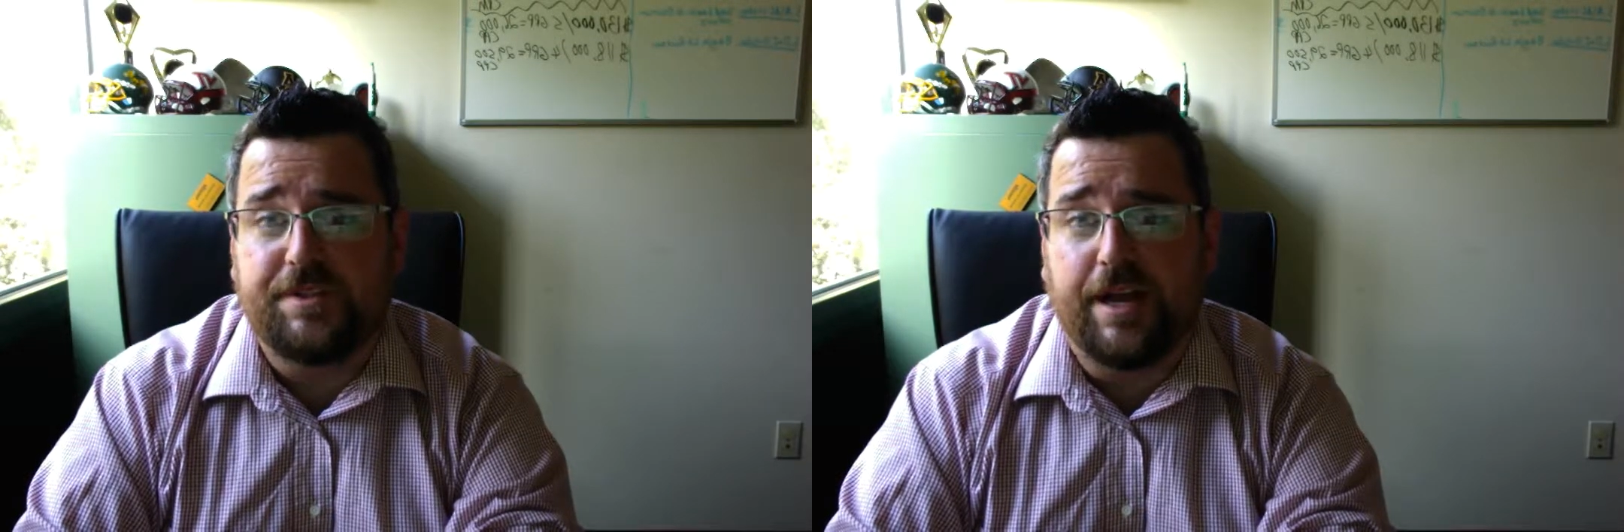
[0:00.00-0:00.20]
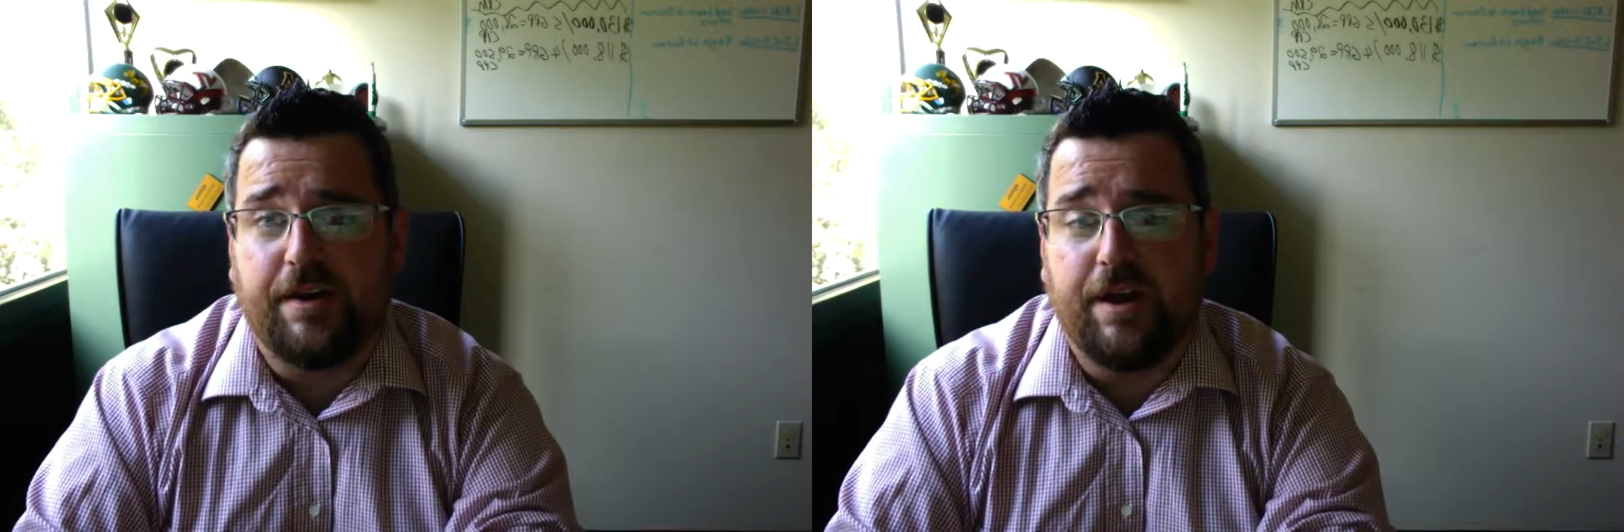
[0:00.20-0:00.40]

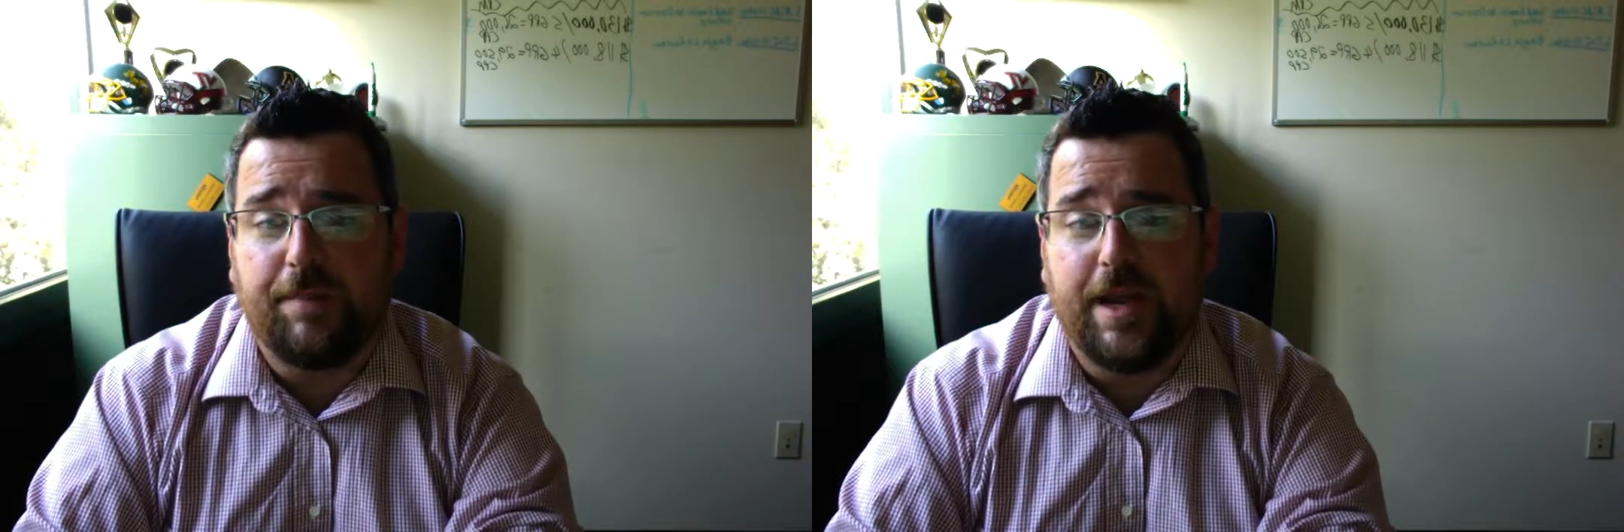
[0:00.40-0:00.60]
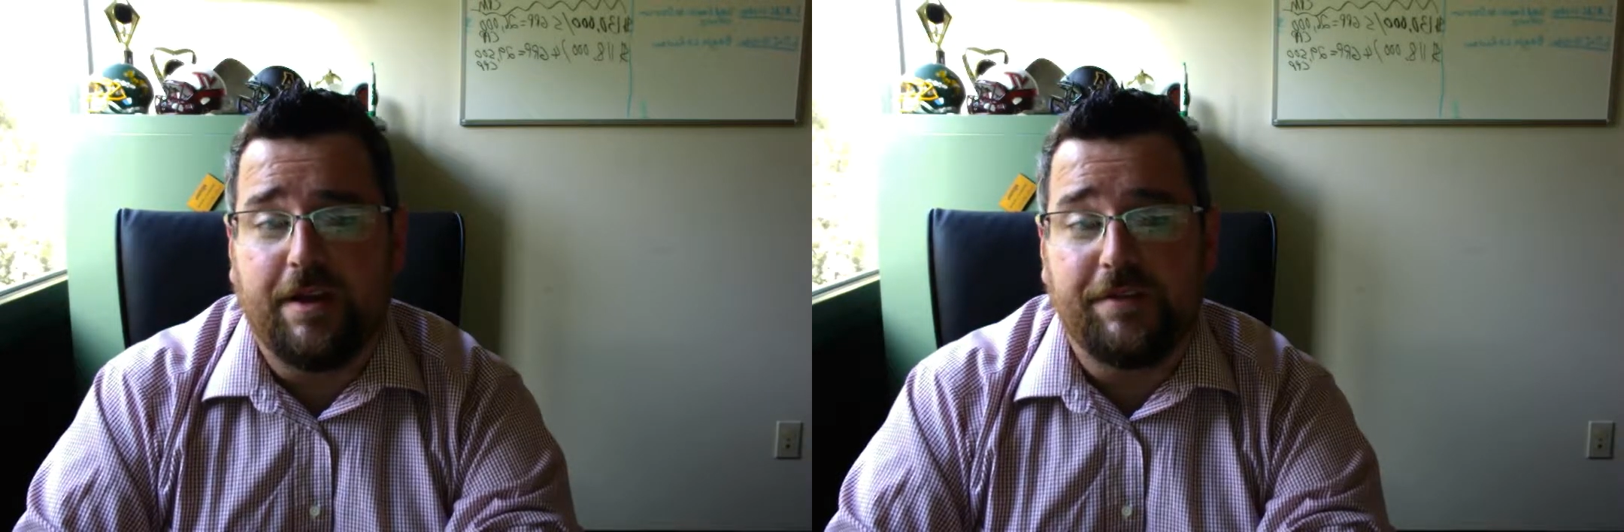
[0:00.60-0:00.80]
that are
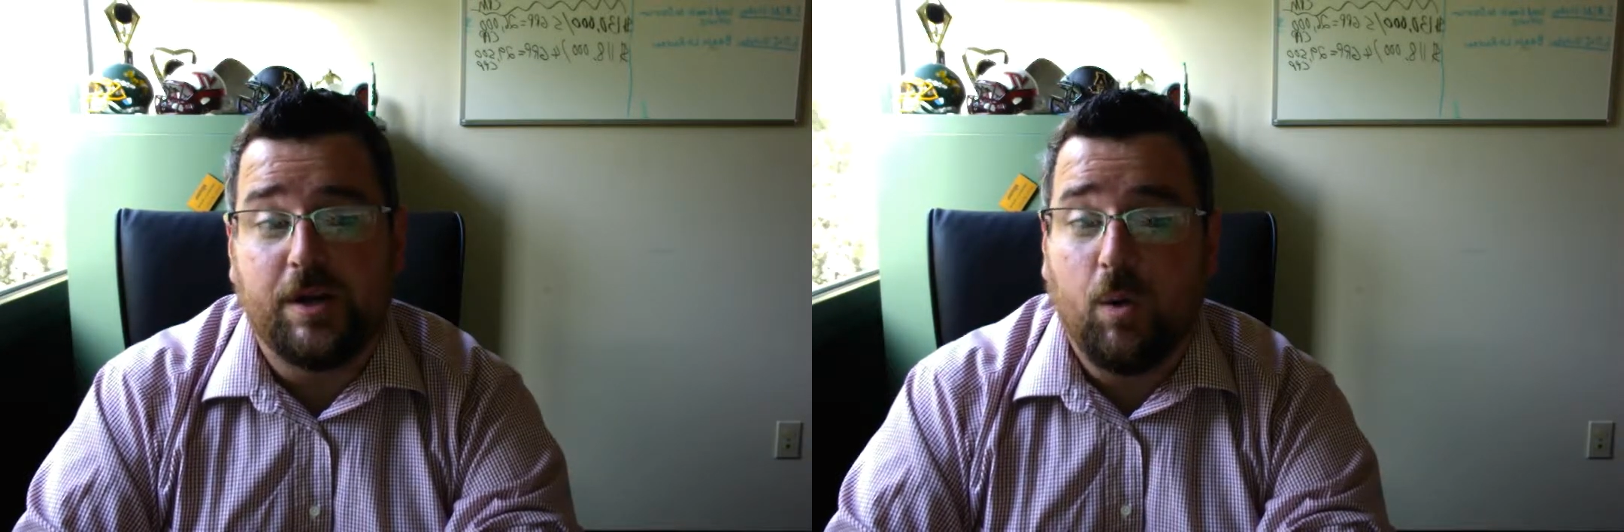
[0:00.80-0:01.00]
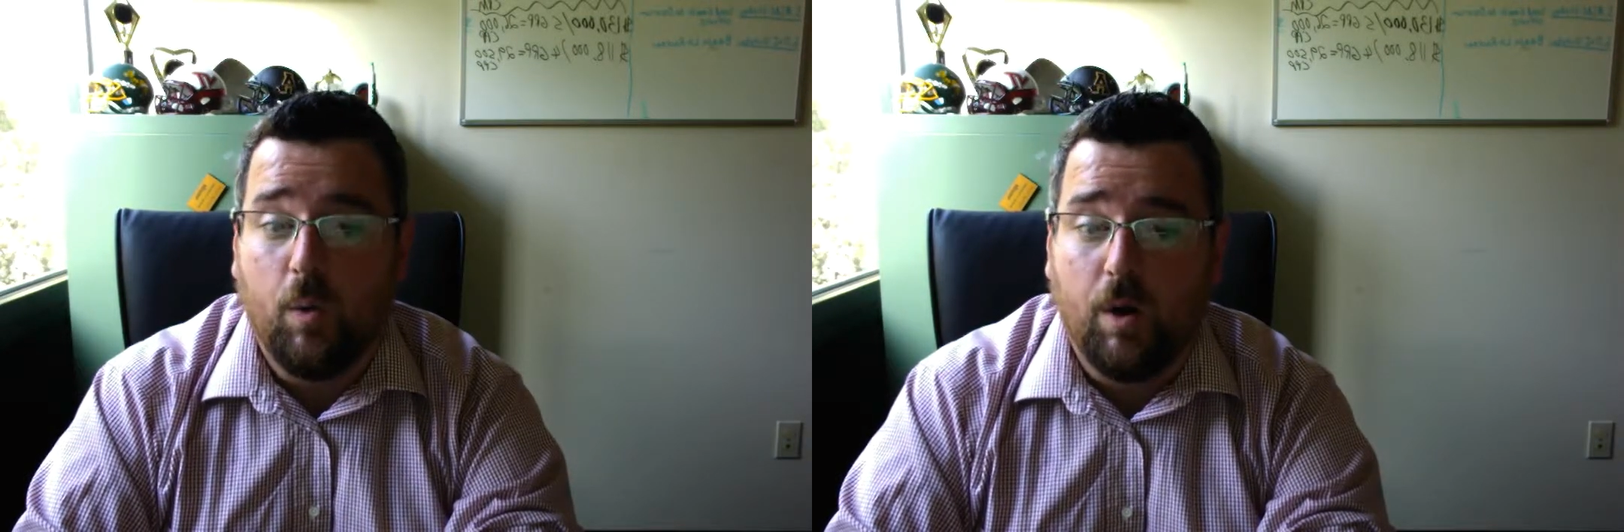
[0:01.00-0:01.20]
coming out of
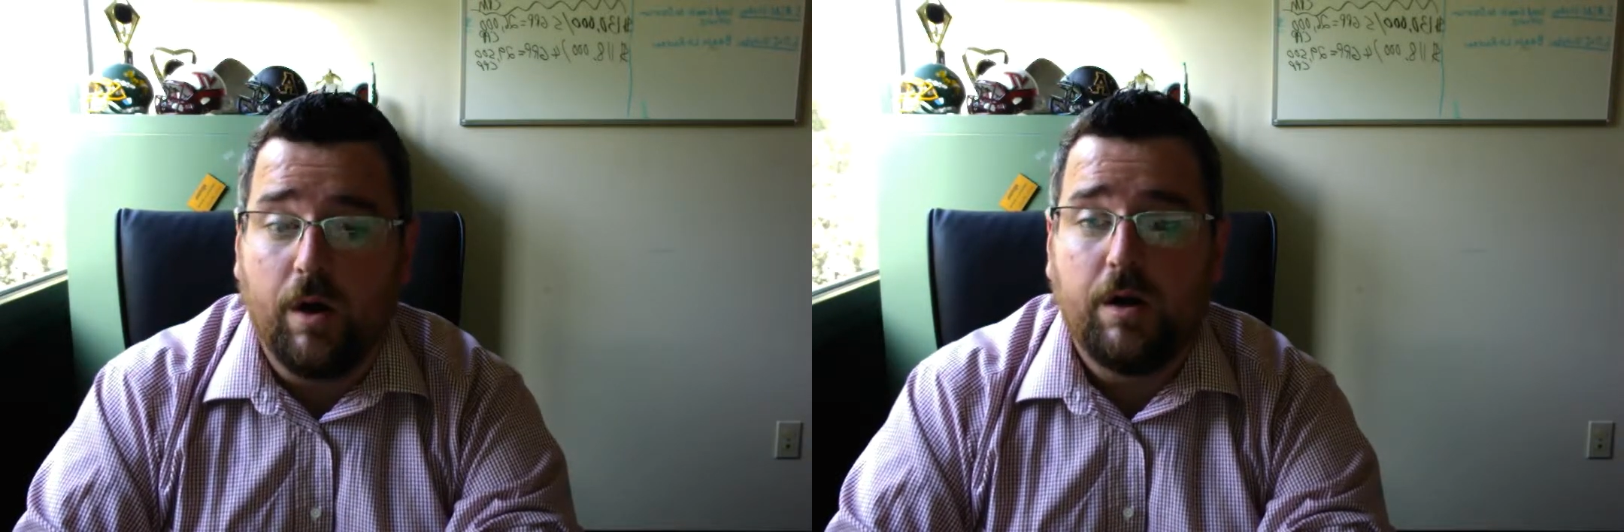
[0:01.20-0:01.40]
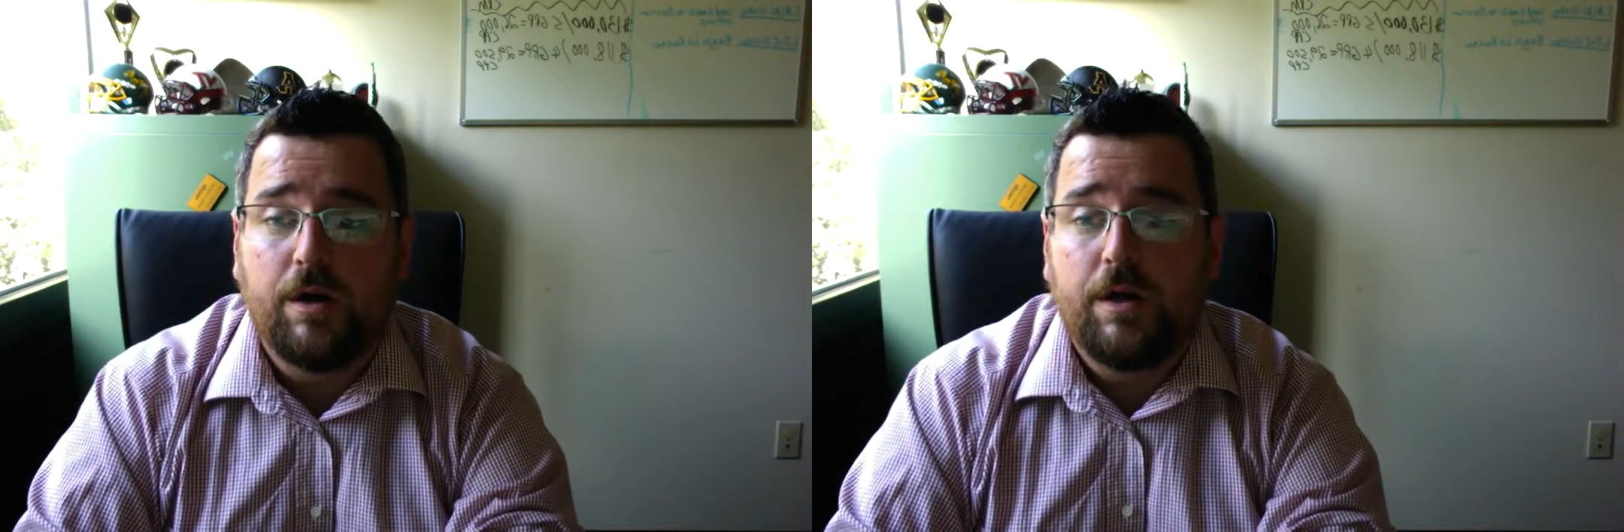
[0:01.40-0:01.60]
it,
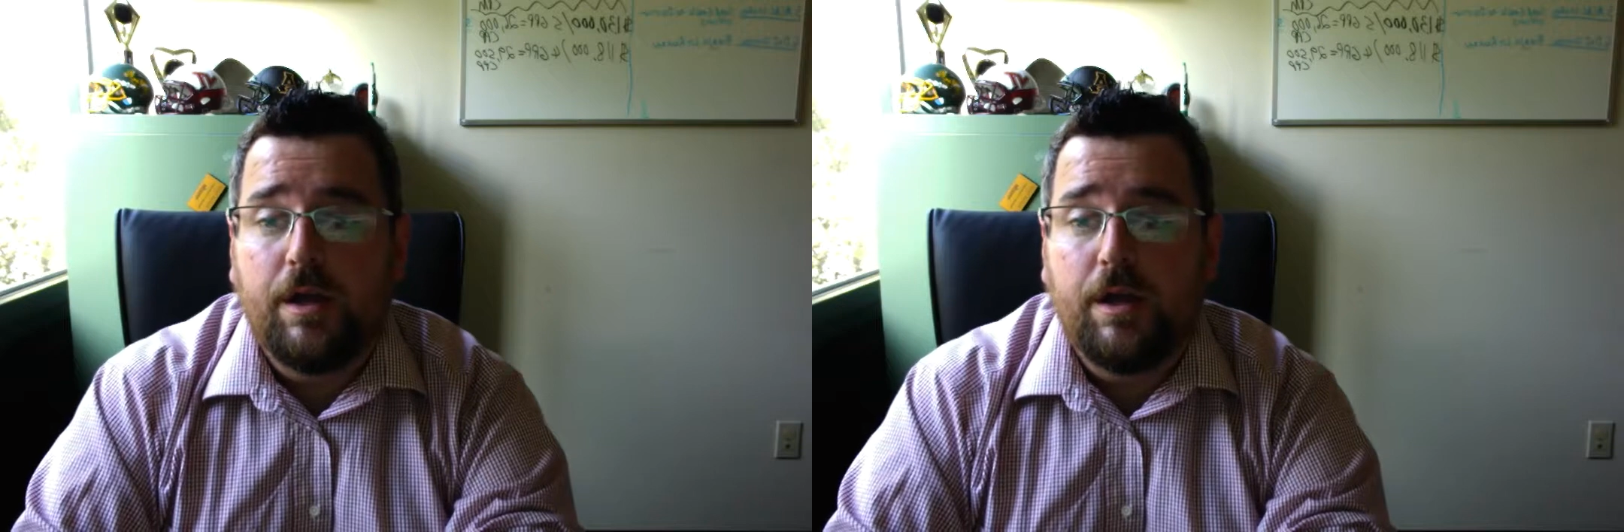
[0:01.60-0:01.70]
or